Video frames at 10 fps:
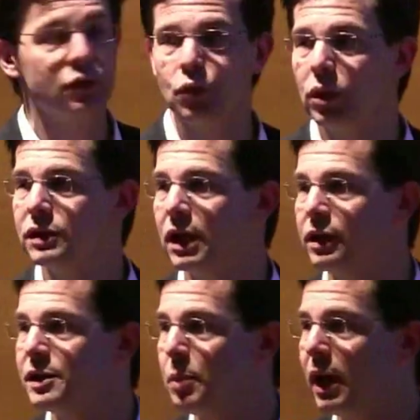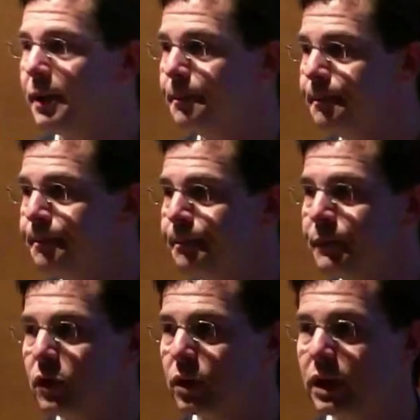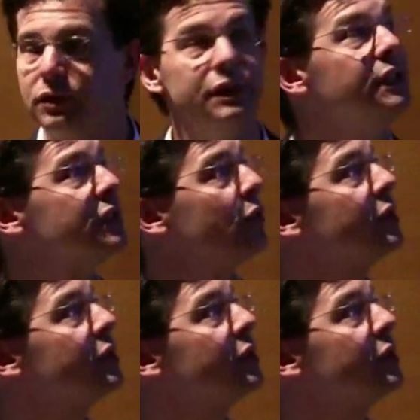as well as ELISpot to look at T-cell